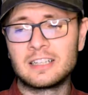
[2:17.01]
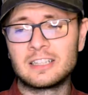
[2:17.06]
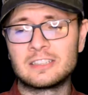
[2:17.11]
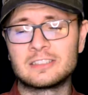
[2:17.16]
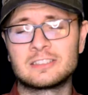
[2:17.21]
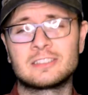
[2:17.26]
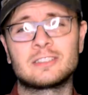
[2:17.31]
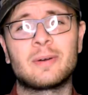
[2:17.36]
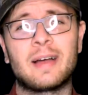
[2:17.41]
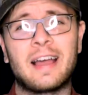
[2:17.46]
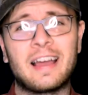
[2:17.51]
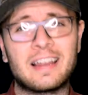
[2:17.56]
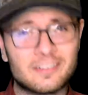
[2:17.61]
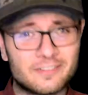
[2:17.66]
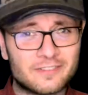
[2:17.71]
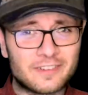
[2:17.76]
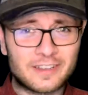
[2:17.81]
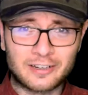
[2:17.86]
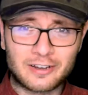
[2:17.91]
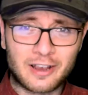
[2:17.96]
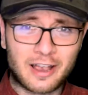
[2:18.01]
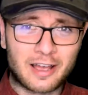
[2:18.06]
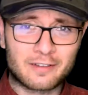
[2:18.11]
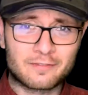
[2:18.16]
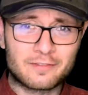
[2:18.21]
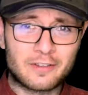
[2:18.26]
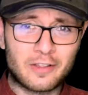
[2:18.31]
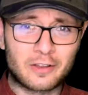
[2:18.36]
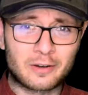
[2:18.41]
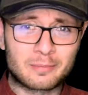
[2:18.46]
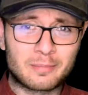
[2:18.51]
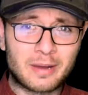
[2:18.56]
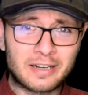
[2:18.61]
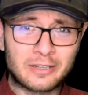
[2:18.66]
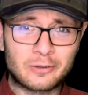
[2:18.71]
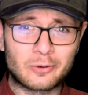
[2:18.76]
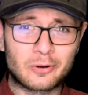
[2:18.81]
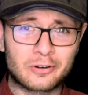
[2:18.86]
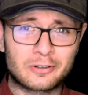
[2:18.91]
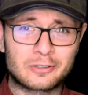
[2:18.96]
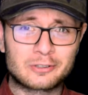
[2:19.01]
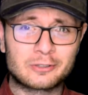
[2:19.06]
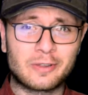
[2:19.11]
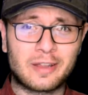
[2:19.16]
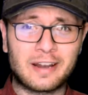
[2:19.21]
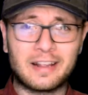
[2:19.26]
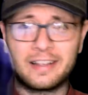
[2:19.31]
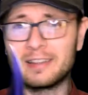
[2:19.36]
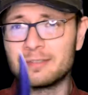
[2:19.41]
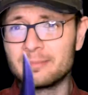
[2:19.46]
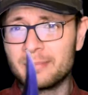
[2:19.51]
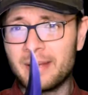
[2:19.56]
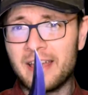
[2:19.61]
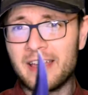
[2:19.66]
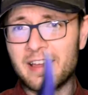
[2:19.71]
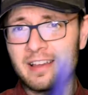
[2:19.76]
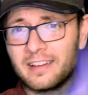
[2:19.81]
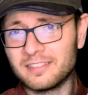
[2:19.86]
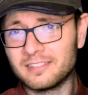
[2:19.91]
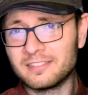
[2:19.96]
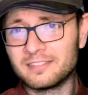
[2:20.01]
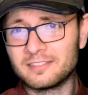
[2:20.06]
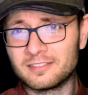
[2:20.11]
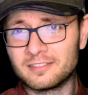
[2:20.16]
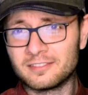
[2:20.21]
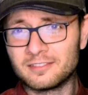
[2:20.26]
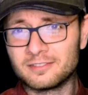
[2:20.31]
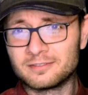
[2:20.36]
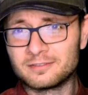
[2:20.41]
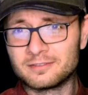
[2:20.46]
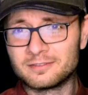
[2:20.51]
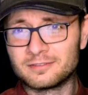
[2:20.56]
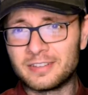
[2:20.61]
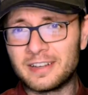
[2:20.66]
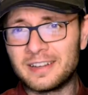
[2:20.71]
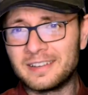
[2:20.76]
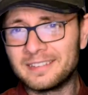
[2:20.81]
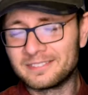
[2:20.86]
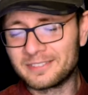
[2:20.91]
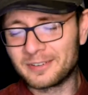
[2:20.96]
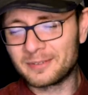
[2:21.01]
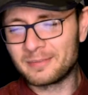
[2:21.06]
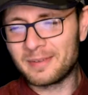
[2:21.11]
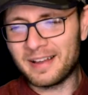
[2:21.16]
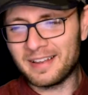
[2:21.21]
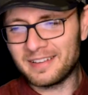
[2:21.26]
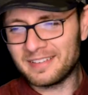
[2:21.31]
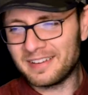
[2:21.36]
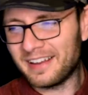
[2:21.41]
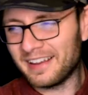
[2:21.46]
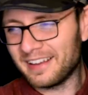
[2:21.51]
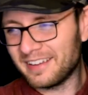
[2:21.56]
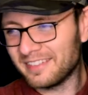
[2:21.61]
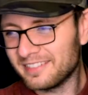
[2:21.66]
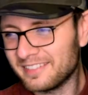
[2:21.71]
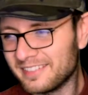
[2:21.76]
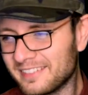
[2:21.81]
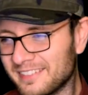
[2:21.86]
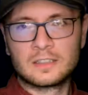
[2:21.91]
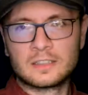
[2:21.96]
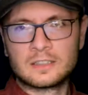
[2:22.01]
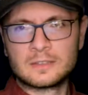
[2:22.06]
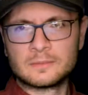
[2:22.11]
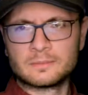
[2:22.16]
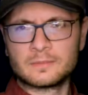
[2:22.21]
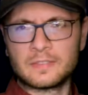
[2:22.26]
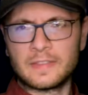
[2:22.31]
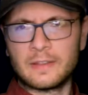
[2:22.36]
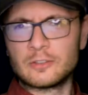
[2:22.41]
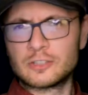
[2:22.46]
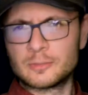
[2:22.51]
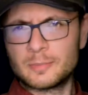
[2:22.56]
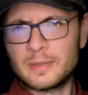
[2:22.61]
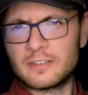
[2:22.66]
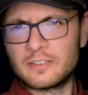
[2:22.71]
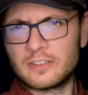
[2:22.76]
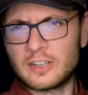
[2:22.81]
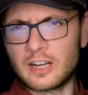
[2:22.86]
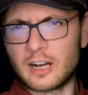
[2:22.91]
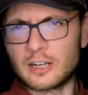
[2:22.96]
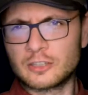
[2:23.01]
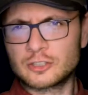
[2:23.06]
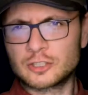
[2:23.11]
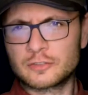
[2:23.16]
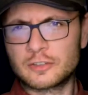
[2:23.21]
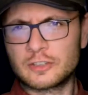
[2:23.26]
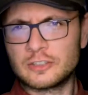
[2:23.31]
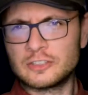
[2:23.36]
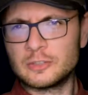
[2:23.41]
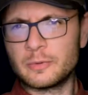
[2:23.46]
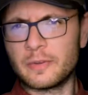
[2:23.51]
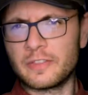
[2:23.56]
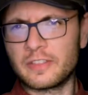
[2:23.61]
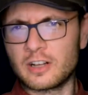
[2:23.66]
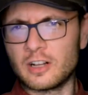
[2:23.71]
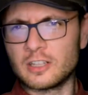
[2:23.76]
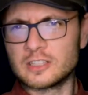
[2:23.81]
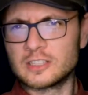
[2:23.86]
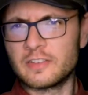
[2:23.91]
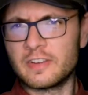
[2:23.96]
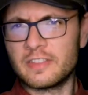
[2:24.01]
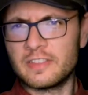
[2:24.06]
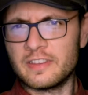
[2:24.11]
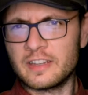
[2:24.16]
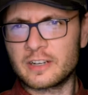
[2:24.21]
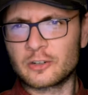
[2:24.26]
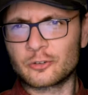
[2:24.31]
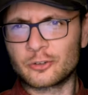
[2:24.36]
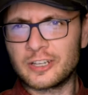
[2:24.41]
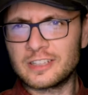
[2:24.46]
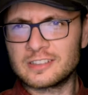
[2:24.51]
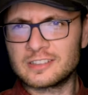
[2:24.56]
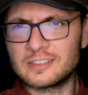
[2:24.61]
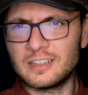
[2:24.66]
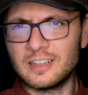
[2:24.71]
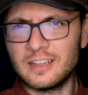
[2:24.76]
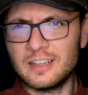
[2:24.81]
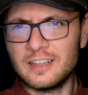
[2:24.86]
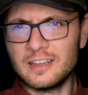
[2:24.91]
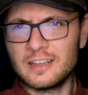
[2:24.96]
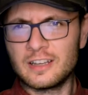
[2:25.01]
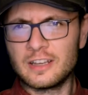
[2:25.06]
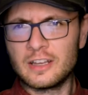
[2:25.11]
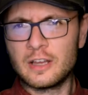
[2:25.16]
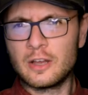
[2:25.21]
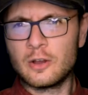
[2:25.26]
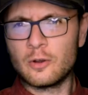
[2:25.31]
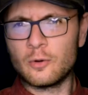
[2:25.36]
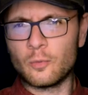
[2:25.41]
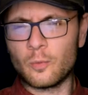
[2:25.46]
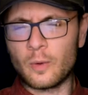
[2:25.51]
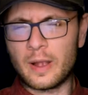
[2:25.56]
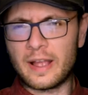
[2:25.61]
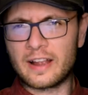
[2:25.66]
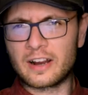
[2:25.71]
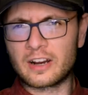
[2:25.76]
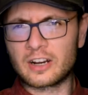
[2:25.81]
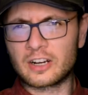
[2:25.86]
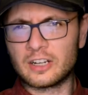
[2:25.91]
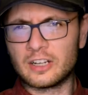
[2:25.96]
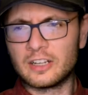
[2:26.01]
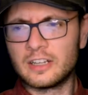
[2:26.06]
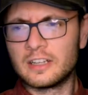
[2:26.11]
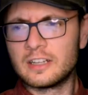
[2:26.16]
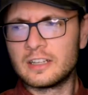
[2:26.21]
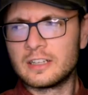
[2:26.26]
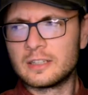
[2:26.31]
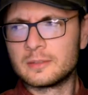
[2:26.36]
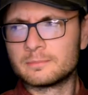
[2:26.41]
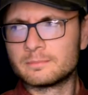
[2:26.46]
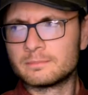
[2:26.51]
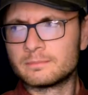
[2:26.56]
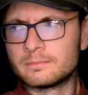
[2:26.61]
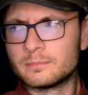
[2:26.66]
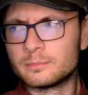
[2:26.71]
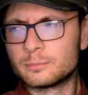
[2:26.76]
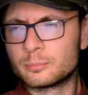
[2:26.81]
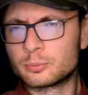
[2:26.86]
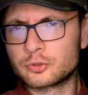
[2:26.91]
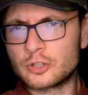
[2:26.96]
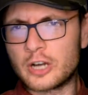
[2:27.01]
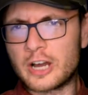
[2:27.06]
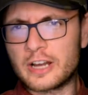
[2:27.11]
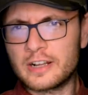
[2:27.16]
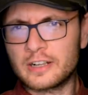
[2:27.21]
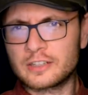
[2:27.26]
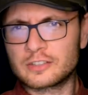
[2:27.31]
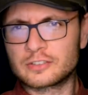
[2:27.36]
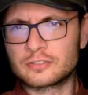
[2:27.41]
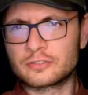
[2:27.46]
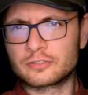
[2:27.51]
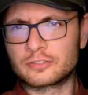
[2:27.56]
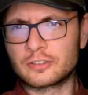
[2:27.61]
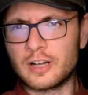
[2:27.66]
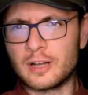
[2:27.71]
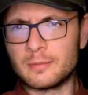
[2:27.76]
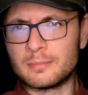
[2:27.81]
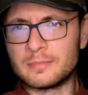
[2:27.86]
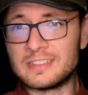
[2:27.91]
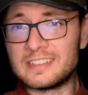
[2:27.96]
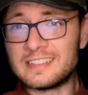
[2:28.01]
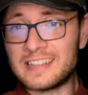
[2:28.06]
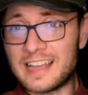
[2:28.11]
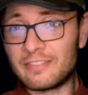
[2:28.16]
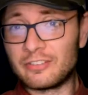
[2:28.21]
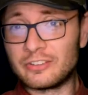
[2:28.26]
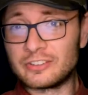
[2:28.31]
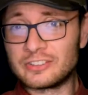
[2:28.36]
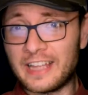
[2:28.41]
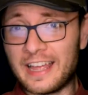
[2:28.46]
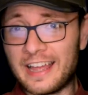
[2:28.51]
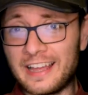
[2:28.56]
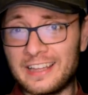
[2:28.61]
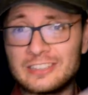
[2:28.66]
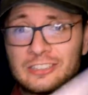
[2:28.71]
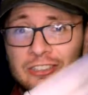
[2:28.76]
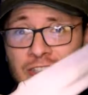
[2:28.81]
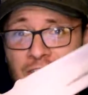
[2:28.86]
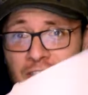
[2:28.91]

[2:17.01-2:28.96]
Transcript: So I had to figure out how to fill out a money order so that I can pay for my knife. There was a bit of controversy with Cult of Athena recently where products from Devil's Edge,